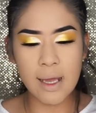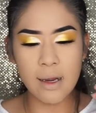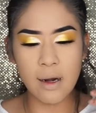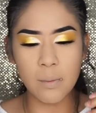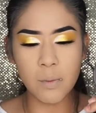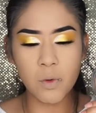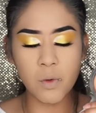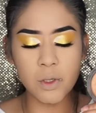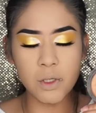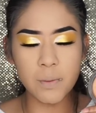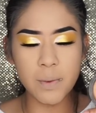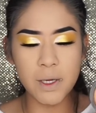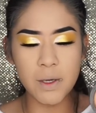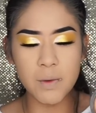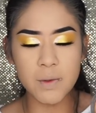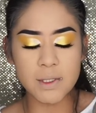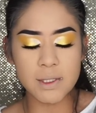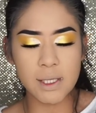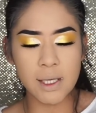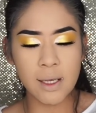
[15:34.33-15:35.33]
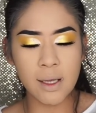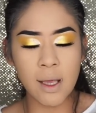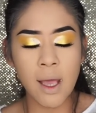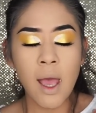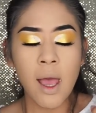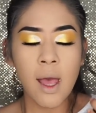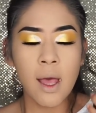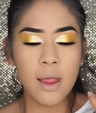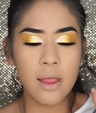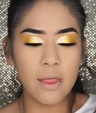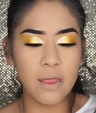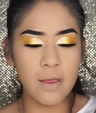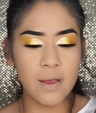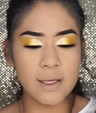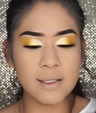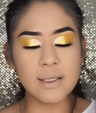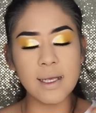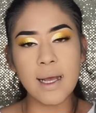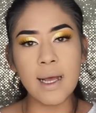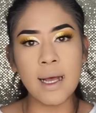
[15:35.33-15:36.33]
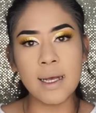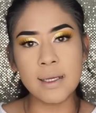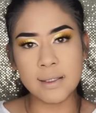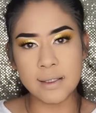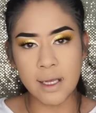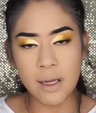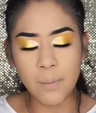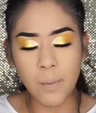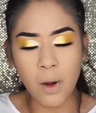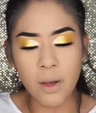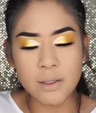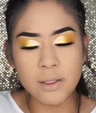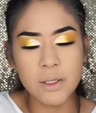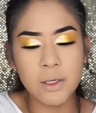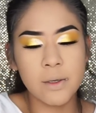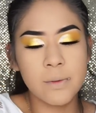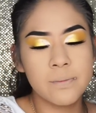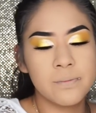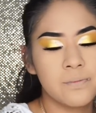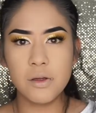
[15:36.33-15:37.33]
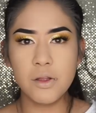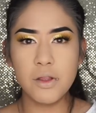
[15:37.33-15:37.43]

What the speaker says: And I'm going to be using this as a bronzer.